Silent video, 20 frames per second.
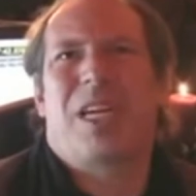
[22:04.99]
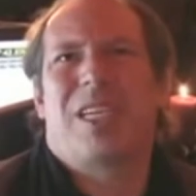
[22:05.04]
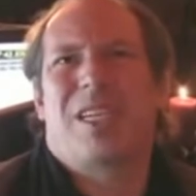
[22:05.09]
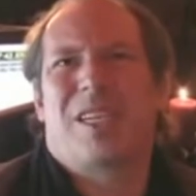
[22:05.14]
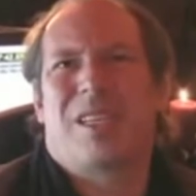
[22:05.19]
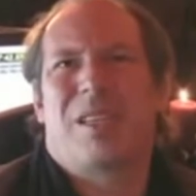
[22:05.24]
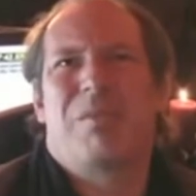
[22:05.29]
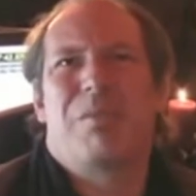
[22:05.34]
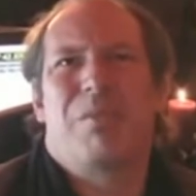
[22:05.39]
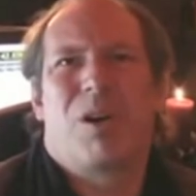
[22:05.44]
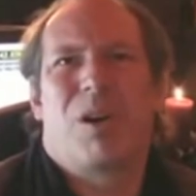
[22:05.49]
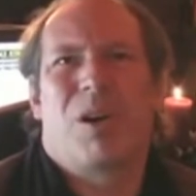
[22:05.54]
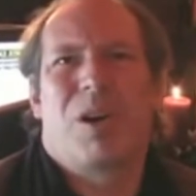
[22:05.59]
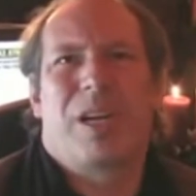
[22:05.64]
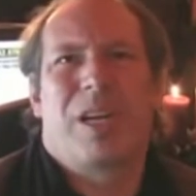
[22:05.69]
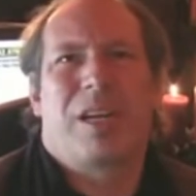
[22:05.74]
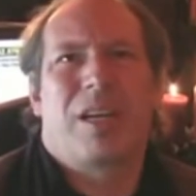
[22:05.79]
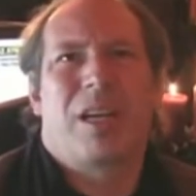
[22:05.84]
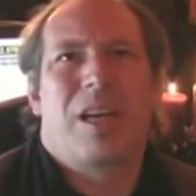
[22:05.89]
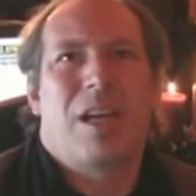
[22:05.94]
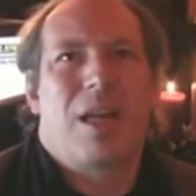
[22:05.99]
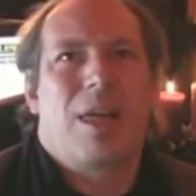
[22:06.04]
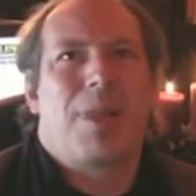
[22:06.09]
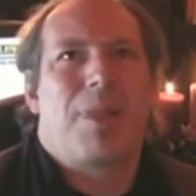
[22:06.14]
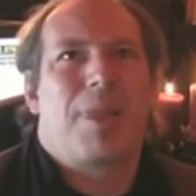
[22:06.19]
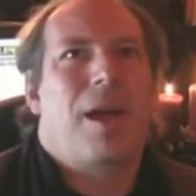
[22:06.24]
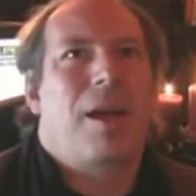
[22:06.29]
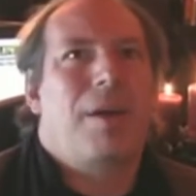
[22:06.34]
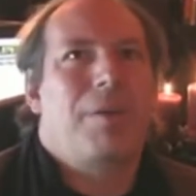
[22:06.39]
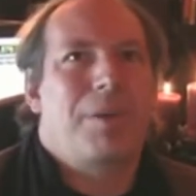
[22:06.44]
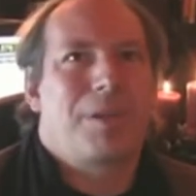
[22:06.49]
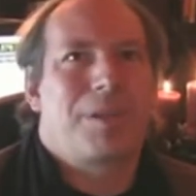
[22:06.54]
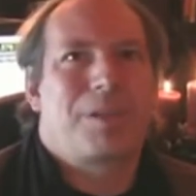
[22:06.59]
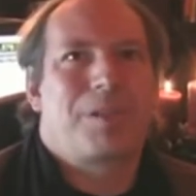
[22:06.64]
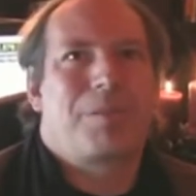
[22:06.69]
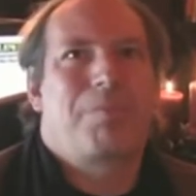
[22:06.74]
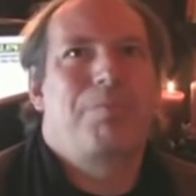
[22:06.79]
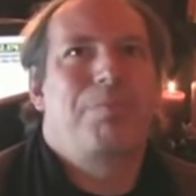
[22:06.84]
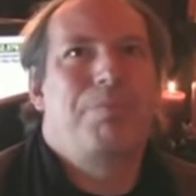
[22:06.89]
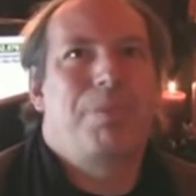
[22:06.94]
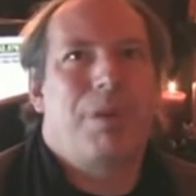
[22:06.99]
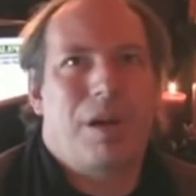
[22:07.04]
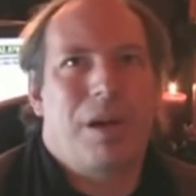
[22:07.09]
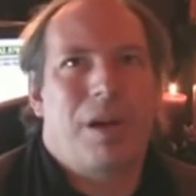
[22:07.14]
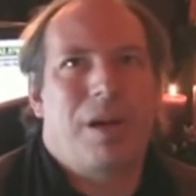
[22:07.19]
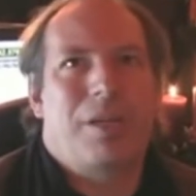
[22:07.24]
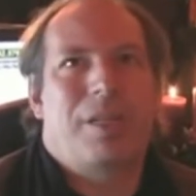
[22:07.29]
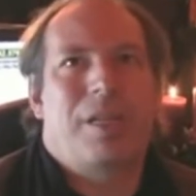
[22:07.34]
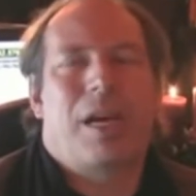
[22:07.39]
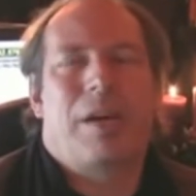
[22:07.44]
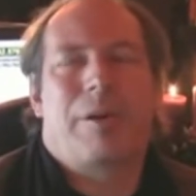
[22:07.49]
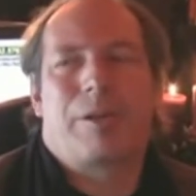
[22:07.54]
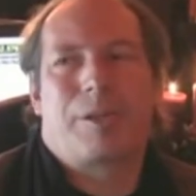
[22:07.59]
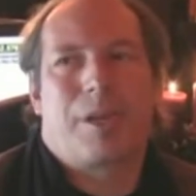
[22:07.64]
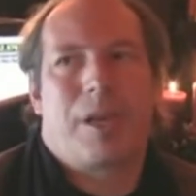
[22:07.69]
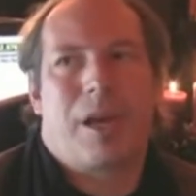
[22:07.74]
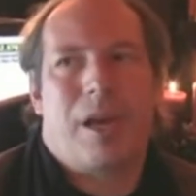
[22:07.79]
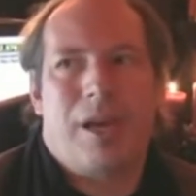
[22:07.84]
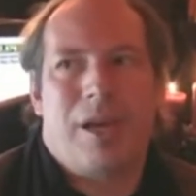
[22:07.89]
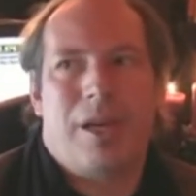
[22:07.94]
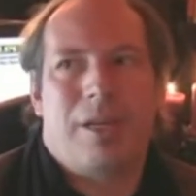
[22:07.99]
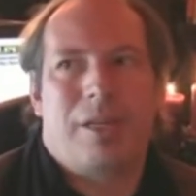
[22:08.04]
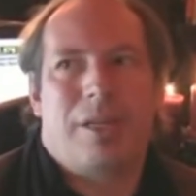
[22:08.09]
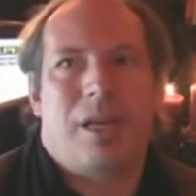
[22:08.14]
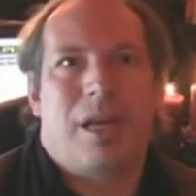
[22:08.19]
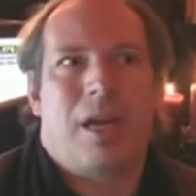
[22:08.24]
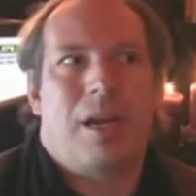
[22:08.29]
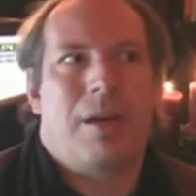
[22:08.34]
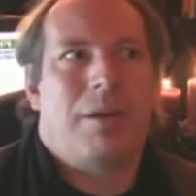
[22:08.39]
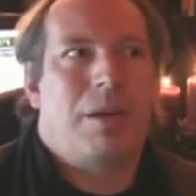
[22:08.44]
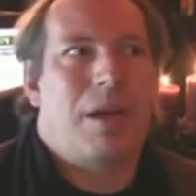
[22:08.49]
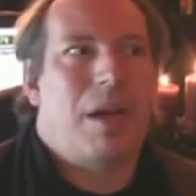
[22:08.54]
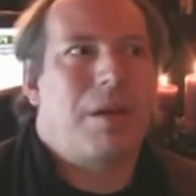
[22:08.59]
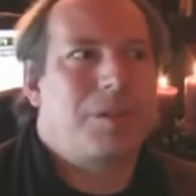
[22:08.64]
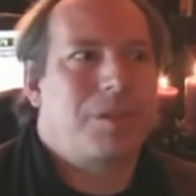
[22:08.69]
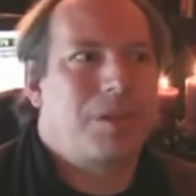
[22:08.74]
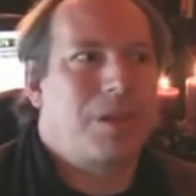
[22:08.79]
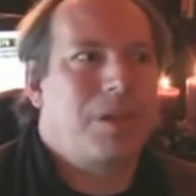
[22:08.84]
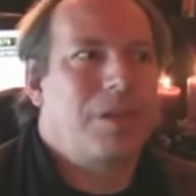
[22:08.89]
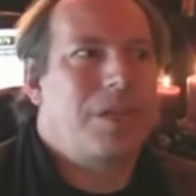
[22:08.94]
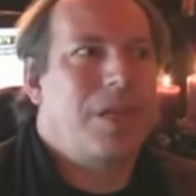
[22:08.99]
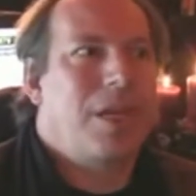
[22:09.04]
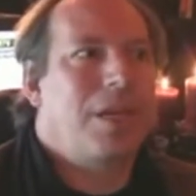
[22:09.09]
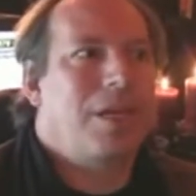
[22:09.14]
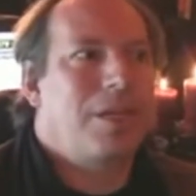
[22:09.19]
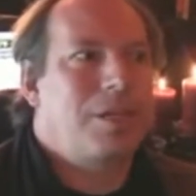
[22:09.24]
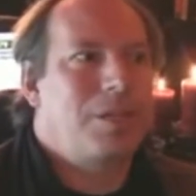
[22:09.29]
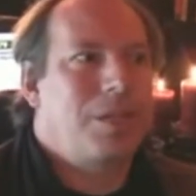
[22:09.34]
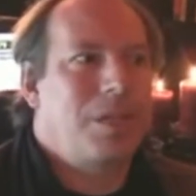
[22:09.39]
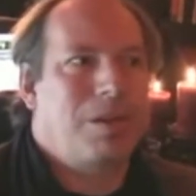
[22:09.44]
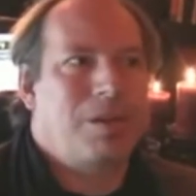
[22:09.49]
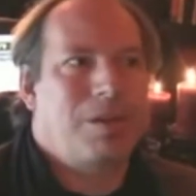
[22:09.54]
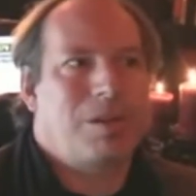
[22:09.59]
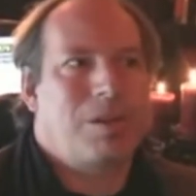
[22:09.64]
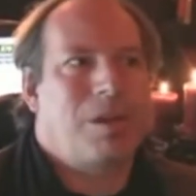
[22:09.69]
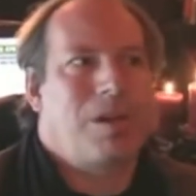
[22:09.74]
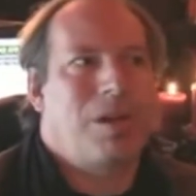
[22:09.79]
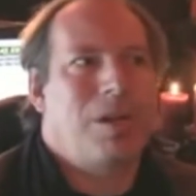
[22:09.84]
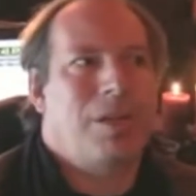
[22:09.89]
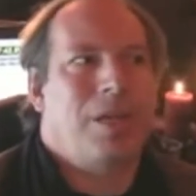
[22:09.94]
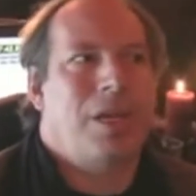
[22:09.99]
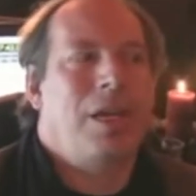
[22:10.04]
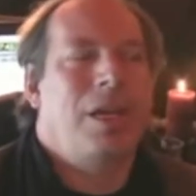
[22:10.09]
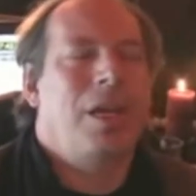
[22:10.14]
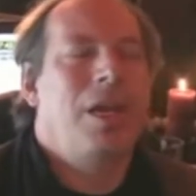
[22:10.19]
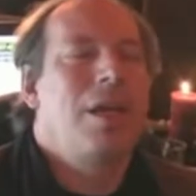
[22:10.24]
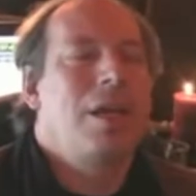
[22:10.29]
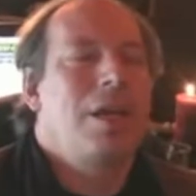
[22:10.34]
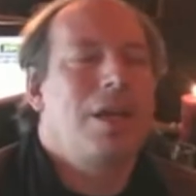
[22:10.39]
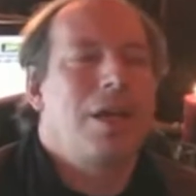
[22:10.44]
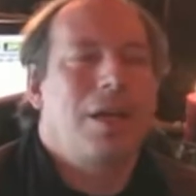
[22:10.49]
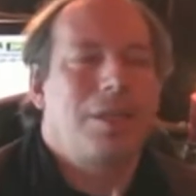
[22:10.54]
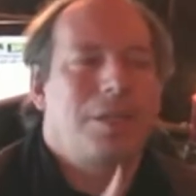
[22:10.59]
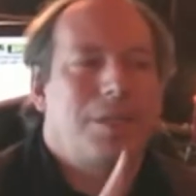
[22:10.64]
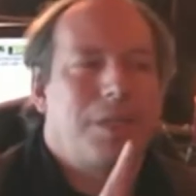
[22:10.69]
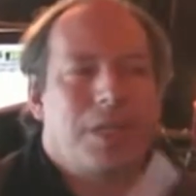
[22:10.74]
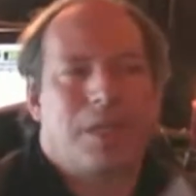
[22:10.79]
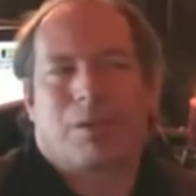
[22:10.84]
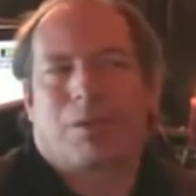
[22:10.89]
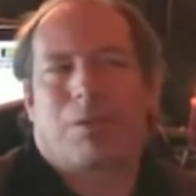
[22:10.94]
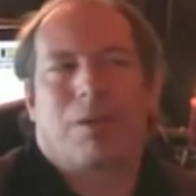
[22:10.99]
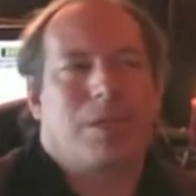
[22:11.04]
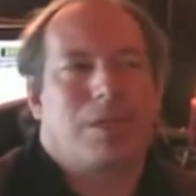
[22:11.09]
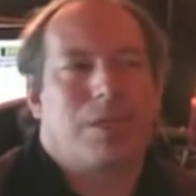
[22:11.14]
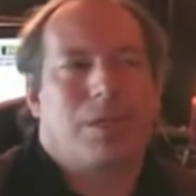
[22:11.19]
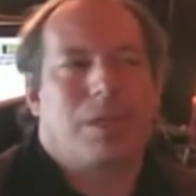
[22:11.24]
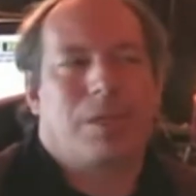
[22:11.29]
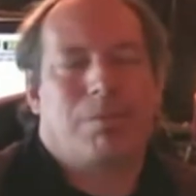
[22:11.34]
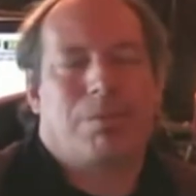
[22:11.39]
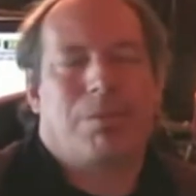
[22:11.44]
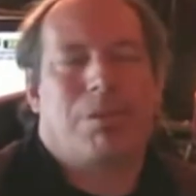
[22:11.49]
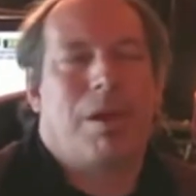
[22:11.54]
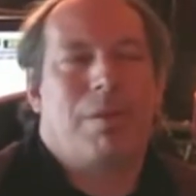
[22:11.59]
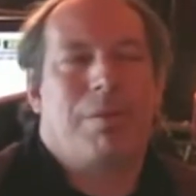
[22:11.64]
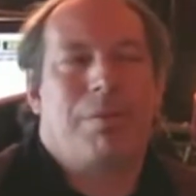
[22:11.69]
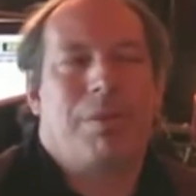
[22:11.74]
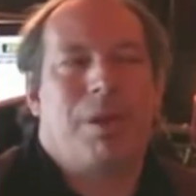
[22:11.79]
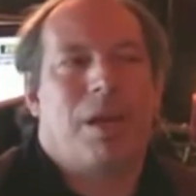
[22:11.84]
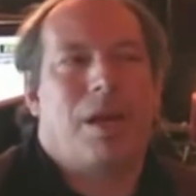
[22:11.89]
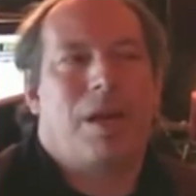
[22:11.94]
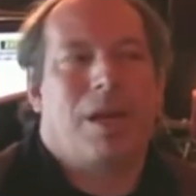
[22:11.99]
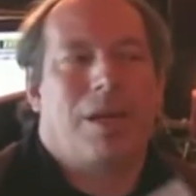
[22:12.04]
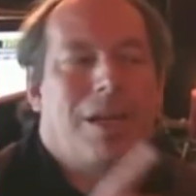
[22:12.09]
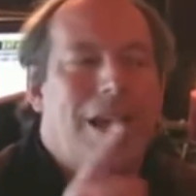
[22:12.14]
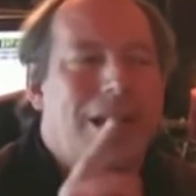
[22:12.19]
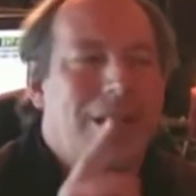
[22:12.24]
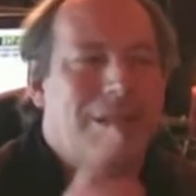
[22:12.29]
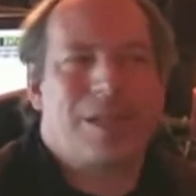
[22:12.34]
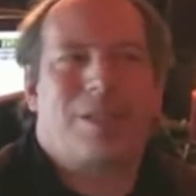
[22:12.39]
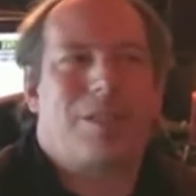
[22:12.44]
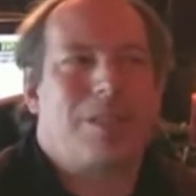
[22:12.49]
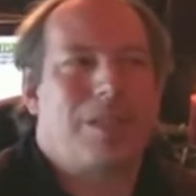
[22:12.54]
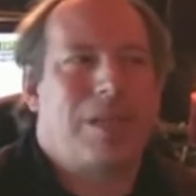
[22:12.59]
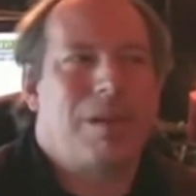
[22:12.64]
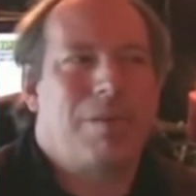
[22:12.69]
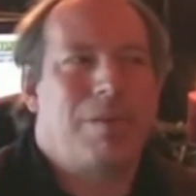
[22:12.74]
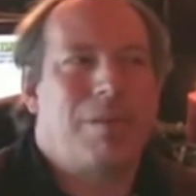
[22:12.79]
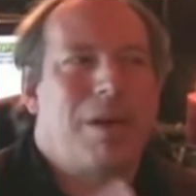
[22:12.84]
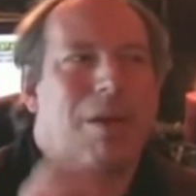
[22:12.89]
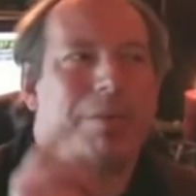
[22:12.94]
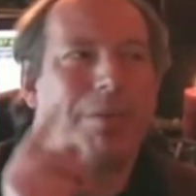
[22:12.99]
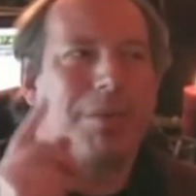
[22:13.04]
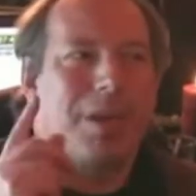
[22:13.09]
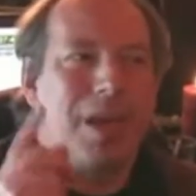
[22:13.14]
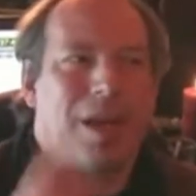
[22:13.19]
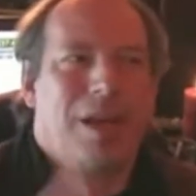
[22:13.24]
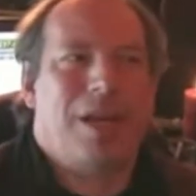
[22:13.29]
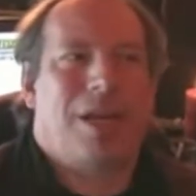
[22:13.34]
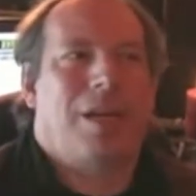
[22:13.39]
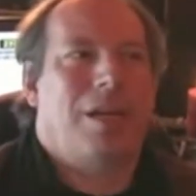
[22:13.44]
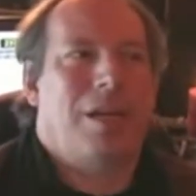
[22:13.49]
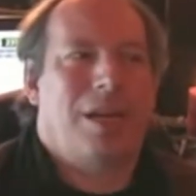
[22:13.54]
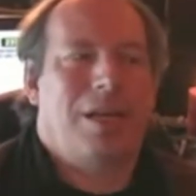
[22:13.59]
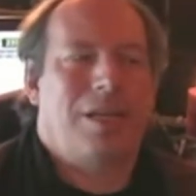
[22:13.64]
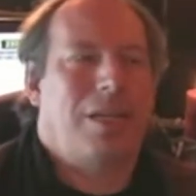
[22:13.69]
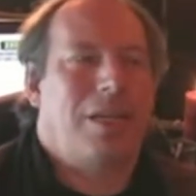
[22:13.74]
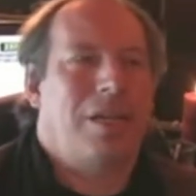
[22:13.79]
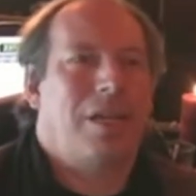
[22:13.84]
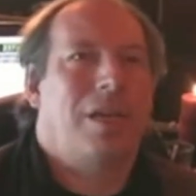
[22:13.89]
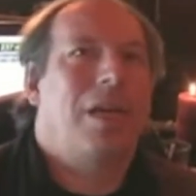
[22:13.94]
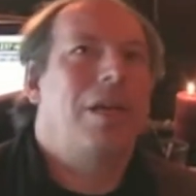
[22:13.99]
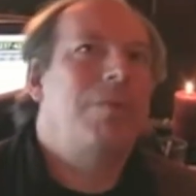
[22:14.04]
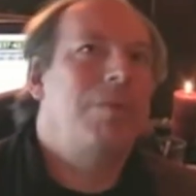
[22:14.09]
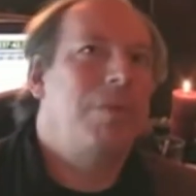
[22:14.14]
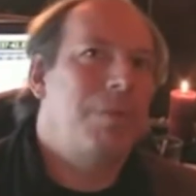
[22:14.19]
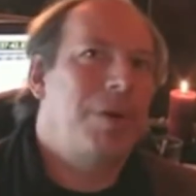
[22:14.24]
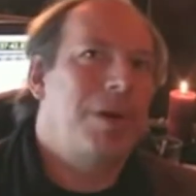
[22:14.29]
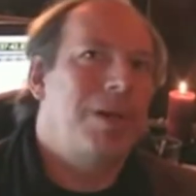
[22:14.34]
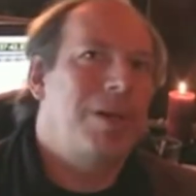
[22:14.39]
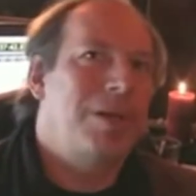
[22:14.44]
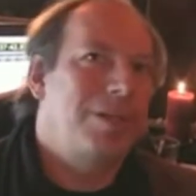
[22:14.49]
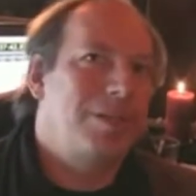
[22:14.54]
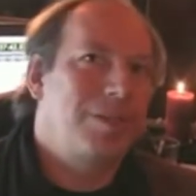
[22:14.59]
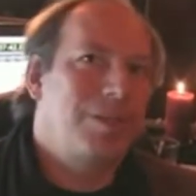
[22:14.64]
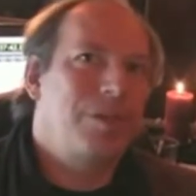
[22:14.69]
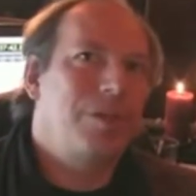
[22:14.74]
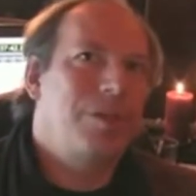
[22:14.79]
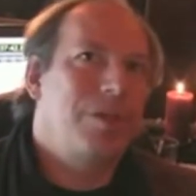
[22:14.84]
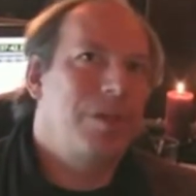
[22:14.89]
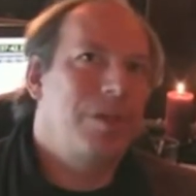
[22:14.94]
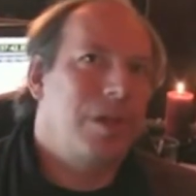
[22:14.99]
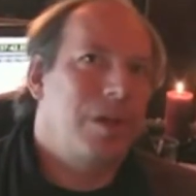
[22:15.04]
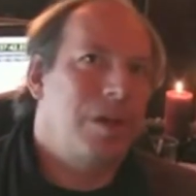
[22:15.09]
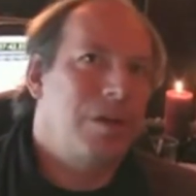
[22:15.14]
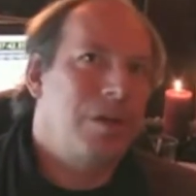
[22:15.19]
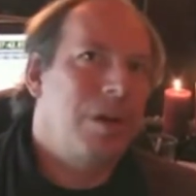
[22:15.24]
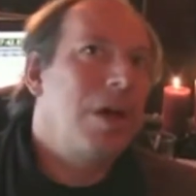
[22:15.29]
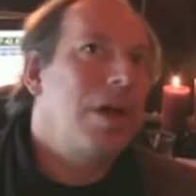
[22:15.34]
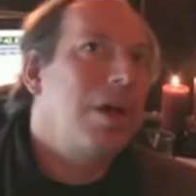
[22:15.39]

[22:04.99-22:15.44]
8 in the morning. I was burned, I was tired, I was going to take a serious holiday. I see Chris at the premiere, and as I see him, I'm getting an idea, and we were in the studio